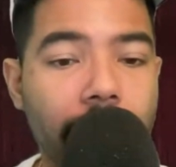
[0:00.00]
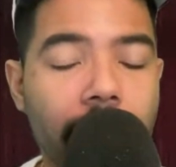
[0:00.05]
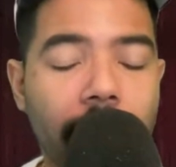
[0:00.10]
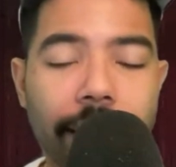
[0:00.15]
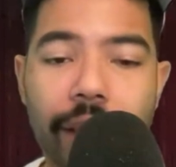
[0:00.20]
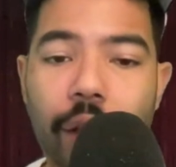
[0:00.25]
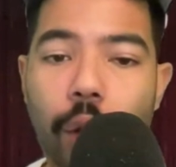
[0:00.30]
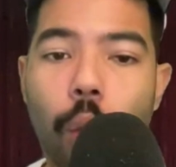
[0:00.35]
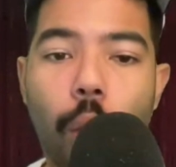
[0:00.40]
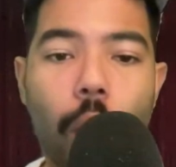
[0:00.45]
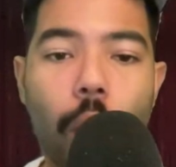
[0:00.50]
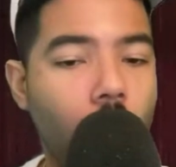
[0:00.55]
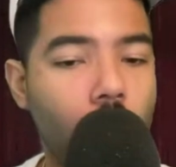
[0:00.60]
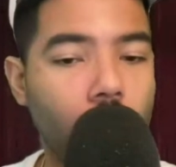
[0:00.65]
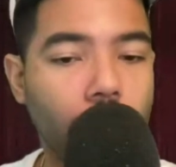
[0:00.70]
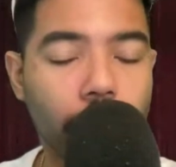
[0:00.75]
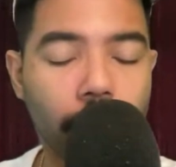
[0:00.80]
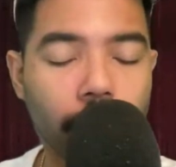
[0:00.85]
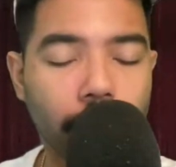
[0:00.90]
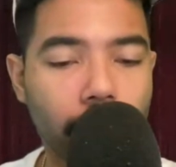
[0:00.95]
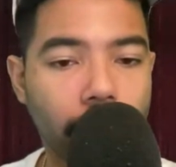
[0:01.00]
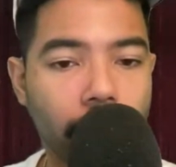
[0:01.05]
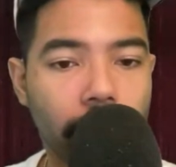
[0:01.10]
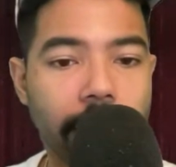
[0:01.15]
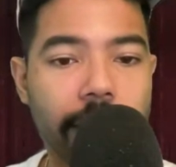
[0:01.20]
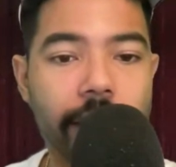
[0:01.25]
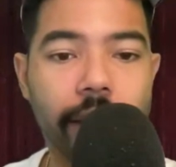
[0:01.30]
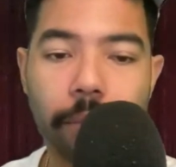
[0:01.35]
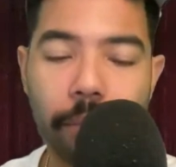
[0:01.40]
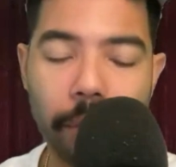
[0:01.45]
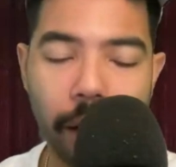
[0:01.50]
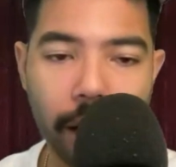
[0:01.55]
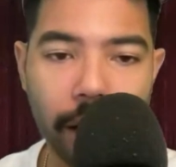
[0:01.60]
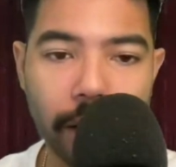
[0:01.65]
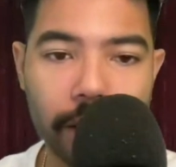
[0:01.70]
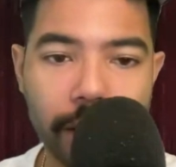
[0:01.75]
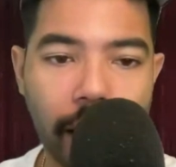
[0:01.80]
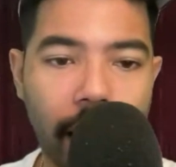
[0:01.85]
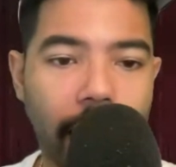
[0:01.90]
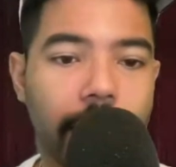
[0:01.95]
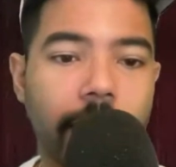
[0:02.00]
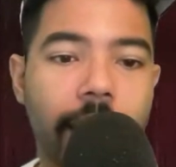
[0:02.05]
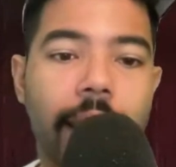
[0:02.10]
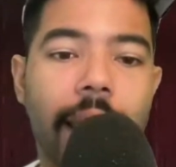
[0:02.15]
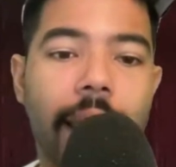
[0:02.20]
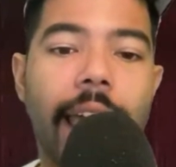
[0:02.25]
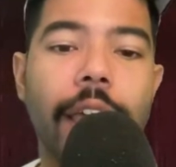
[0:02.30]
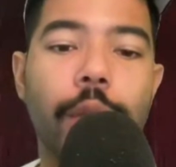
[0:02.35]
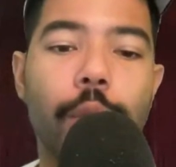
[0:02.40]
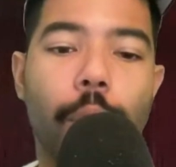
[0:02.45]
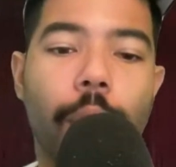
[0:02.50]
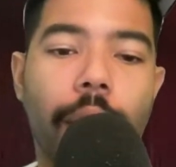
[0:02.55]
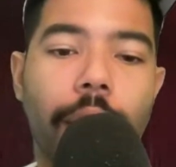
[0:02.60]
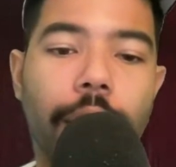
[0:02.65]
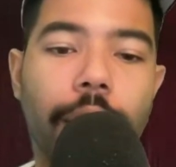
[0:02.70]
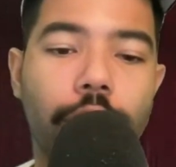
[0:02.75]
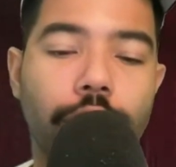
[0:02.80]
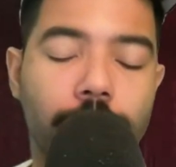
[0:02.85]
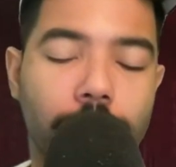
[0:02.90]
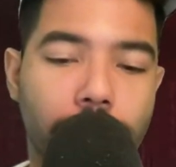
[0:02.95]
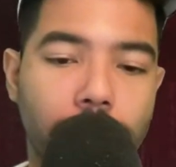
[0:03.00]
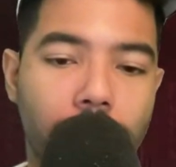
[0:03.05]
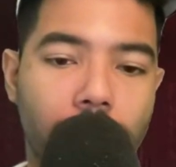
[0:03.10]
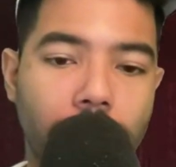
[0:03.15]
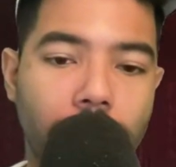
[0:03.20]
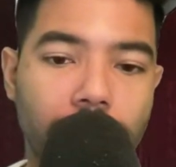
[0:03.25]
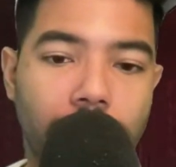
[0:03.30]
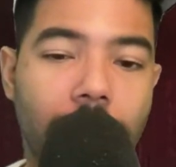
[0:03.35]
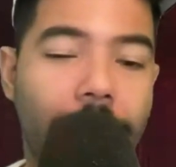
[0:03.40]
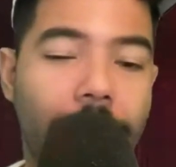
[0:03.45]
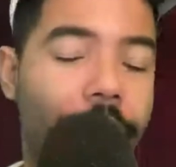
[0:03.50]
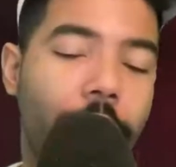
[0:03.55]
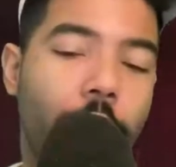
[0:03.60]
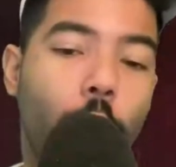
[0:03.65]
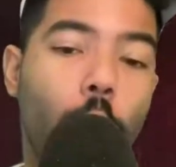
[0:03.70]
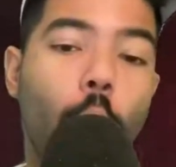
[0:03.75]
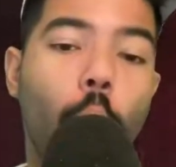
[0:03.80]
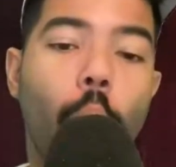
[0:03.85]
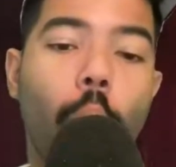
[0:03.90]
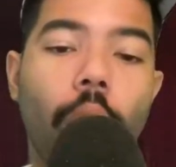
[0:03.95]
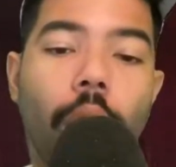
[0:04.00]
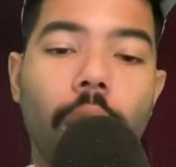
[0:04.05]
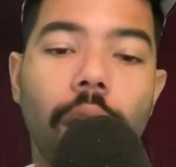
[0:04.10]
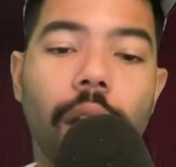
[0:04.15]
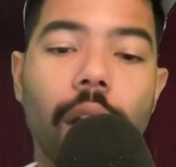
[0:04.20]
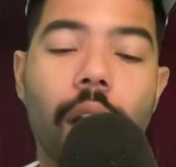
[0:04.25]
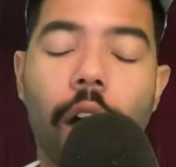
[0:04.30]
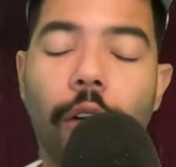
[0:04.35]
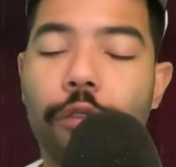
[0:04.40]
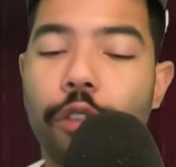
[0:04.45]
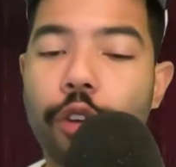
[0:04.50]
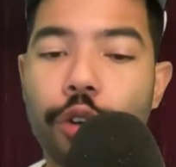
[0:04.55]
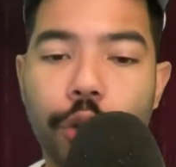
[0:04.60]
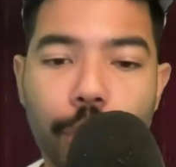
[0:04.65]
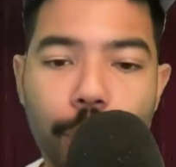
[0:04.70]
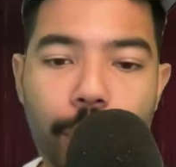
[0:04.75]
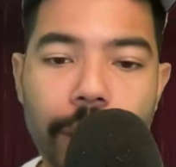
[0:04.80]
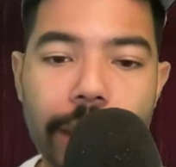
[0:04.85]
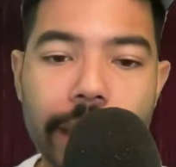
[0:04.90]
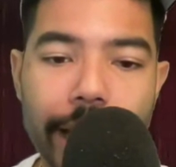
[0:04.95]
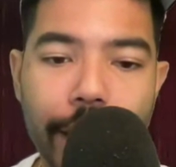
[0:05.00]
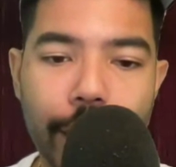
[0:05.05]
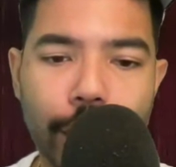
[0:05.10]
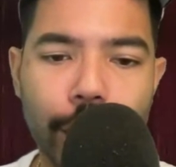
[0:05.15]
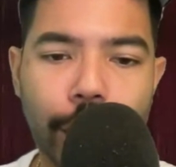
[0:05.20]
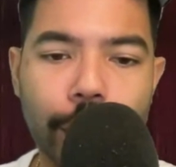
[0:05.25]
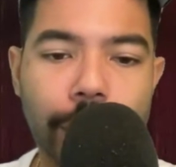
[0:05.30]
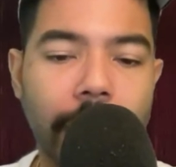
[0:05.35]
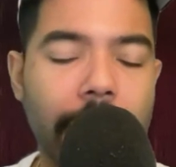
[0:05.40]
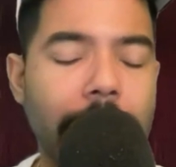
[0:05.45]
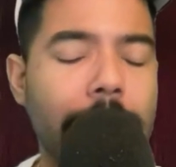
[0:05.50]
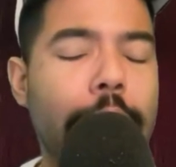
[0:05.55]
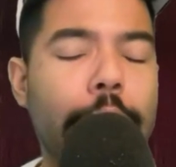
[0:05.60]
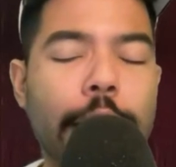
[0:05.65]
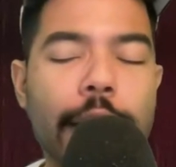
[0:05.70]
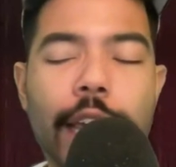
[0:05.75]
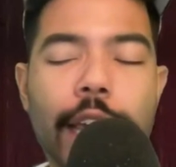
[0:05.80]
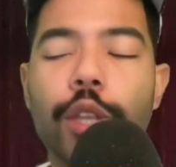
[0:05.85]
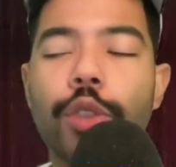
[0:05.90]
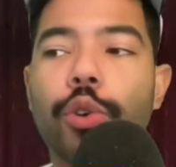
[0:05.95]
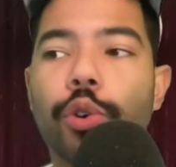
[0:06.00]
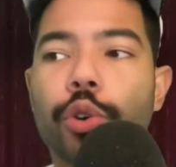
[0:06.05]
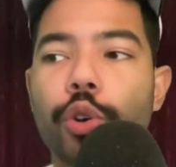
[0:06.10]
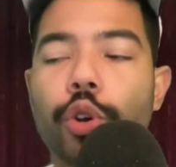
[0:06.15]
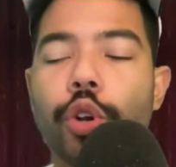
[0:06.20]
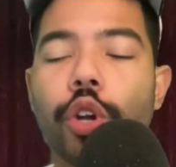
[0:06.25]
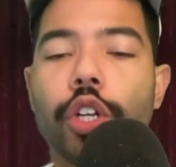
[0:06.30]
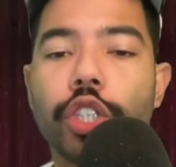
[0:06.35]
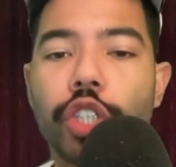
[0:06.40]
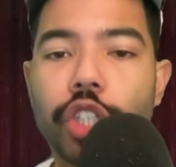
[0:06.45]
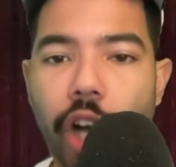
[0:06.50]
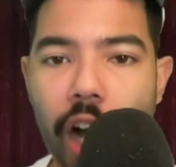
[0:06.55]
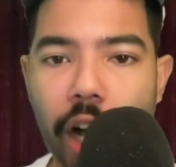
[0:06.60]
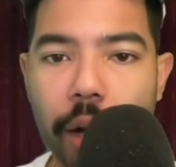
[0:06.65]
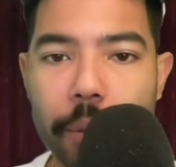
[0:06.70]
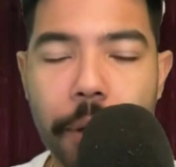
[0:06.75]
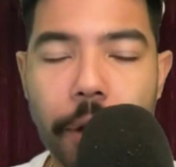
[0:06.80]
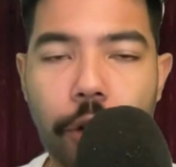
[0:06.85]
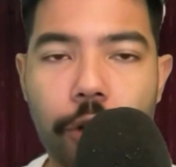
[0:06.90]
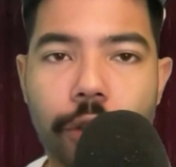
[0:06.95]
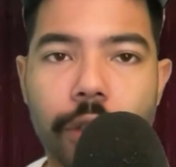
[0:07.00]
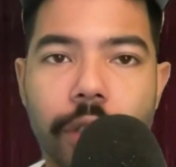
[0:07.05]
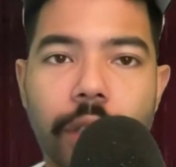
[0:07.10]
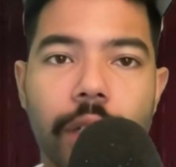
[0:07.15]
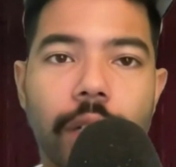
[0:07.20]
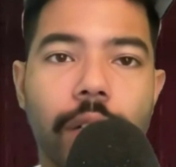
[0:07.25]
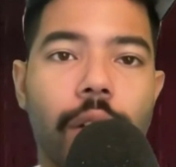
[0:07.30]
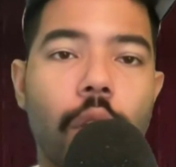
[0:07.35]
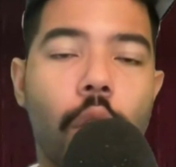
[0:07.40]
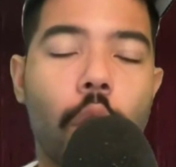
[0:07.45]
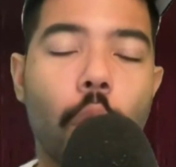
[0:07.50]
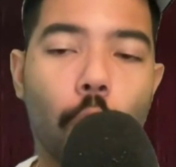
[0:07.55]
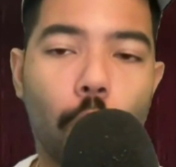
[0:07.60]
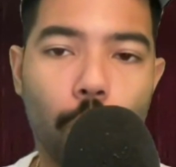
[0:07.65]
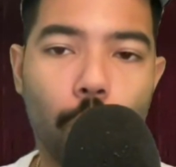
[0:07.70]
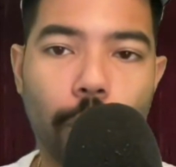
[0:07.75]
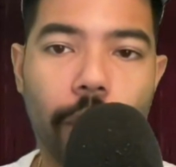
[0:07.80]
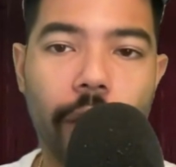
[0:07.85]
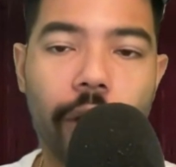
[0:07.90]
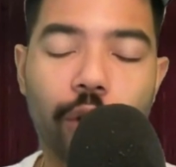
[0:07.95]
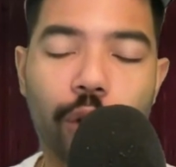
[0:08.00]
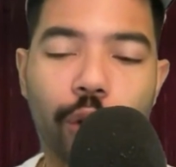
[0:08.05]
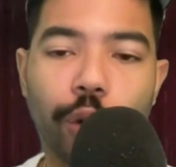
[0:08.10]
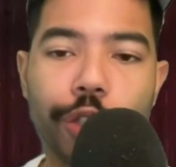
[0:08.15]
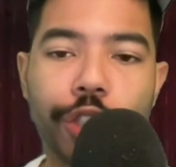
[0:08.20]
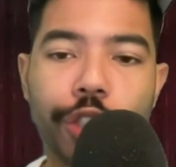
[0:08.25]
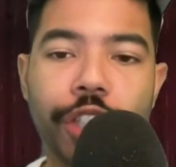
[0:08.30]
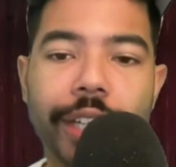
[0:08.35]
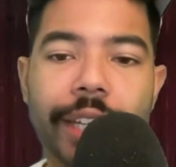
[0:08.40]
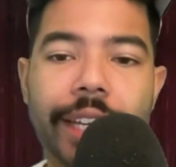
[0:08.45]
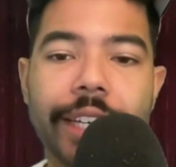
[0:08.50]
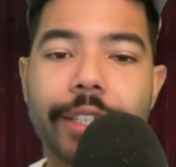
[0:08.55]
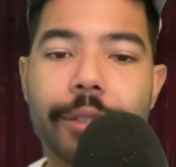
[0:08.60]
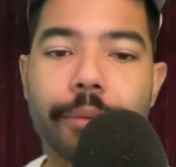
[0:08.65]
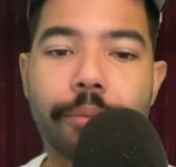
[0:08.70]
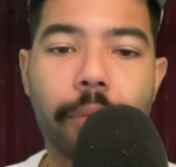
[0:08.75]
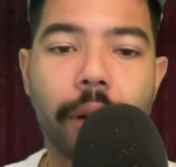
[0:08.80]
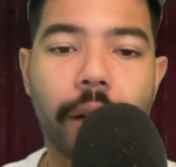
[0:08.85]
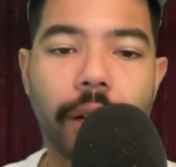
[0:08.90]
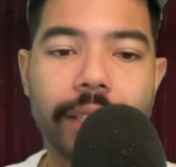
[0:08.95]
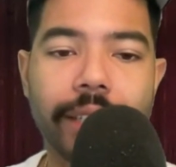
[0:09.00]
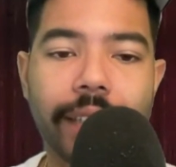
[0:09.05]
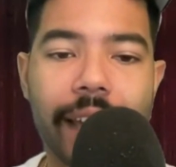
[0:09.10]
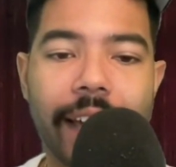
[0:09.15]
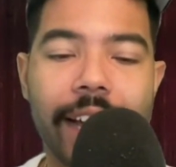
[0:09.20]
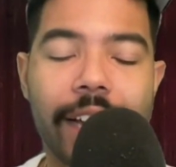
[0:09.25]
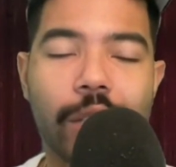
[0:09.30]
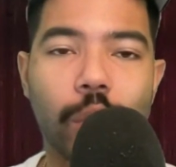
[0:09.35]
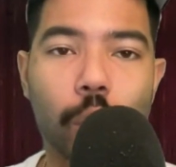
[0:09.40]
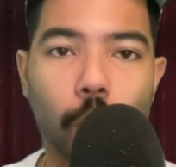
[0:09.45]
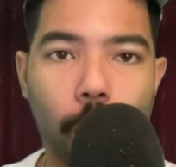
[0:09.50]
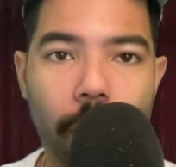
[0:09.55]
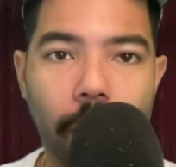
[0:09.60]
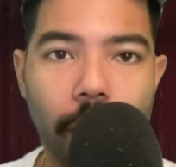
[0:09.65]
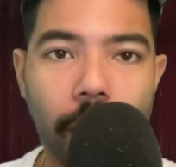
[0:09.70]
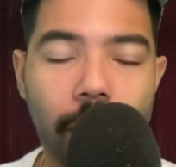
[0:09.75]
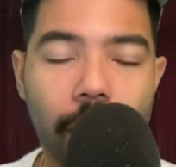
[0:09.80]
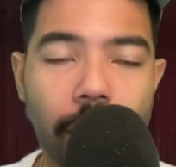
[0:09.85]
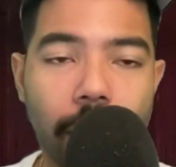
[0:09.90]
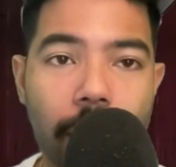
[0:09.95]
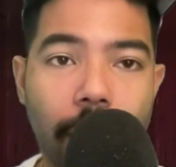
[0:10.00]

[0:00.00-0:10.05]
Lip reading: I think Walker is a must. I think Eugenio is a must. And I think one of the two DHs, either Jock Peterson or Randall Grichuk, is a must as well.